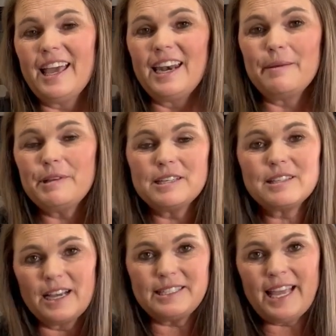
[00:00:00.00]
and I'm gonna
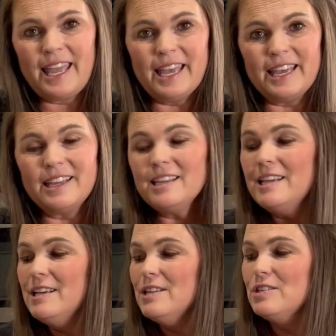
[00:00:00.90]
saute it
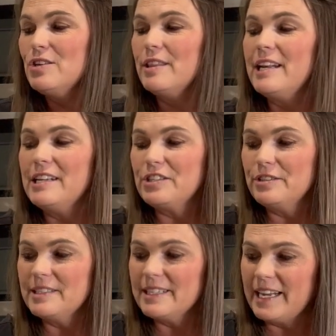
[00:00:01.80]
so that it
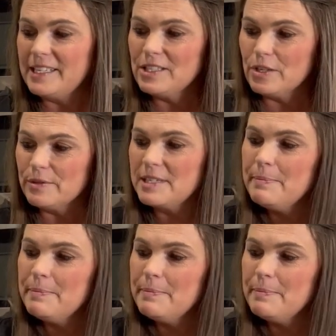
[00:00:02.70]
turns nice toasty